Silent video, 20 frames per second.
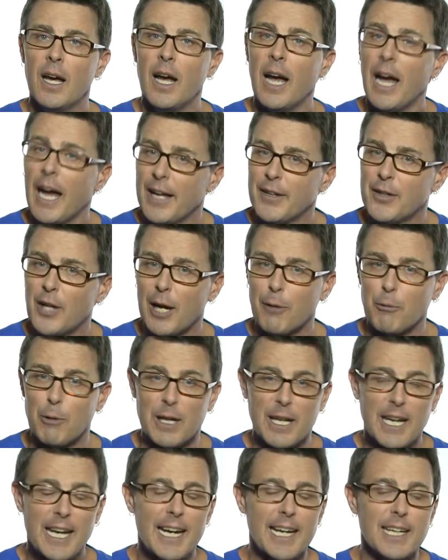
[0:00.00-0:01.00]
And I
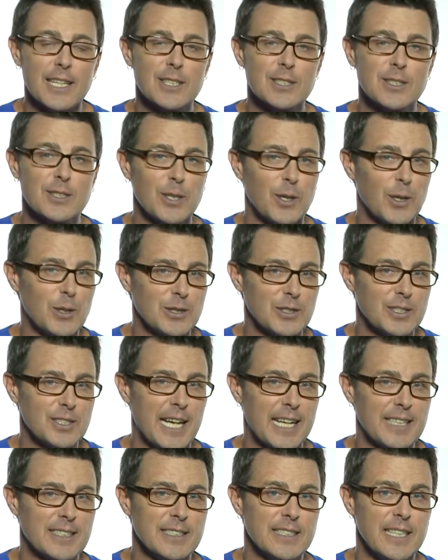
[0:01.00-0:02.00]
relax on
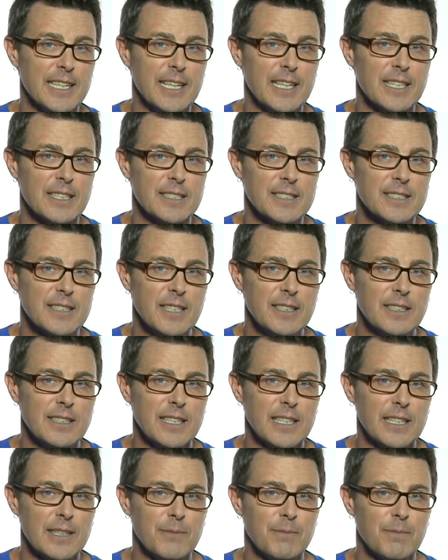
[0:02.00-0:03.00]
Saturday and
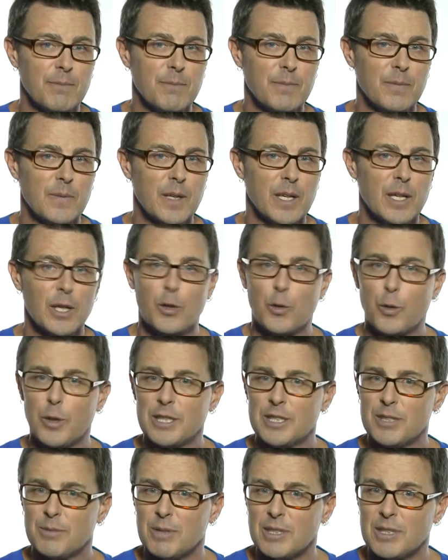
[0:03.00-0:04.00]
Sunday.
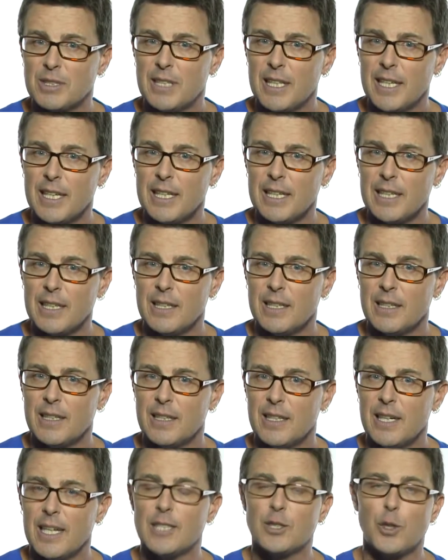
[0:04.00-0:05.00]
Christmas Day
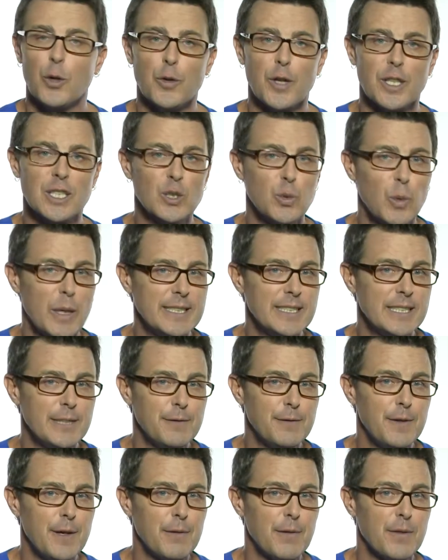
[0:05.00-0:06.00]
is on the
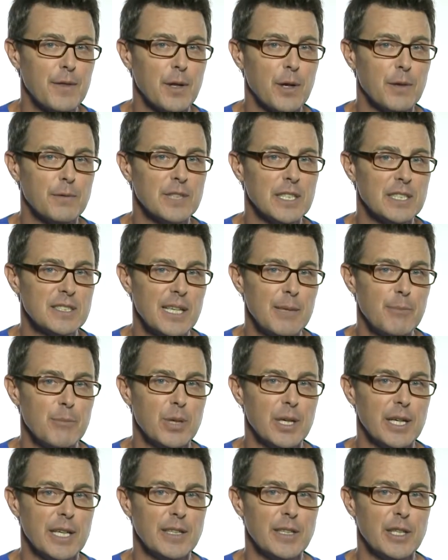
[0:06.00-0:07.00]
25th of
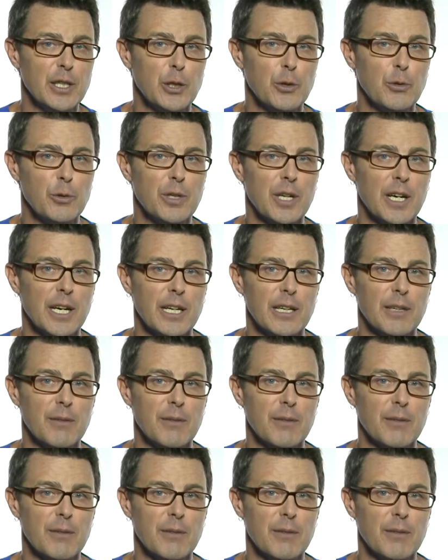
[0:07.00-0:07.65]
December in the UK.